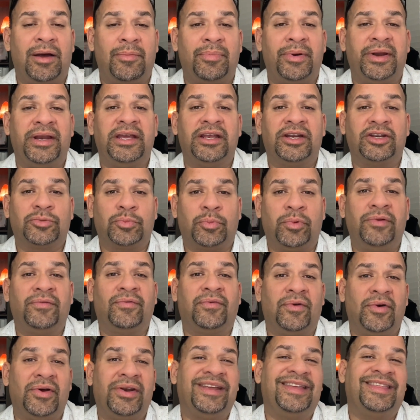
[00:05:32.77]
Bonita Springs,
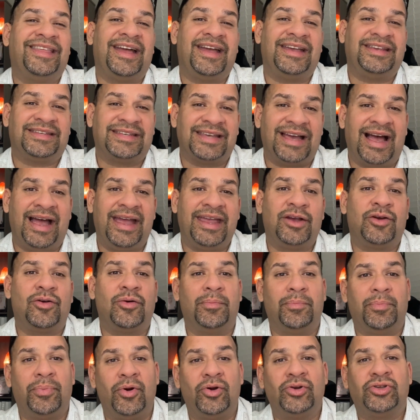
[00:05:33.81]
Florida is high
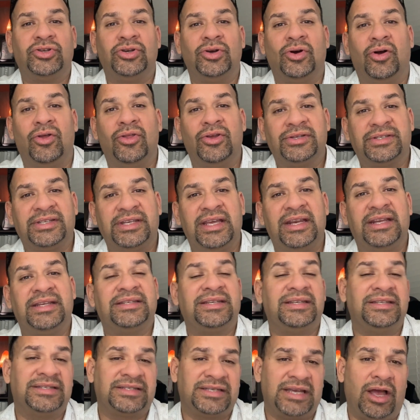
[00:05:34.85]
compared to other cities
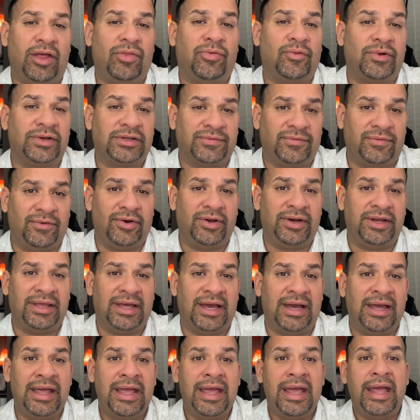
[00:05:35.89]
in Southwest Florida,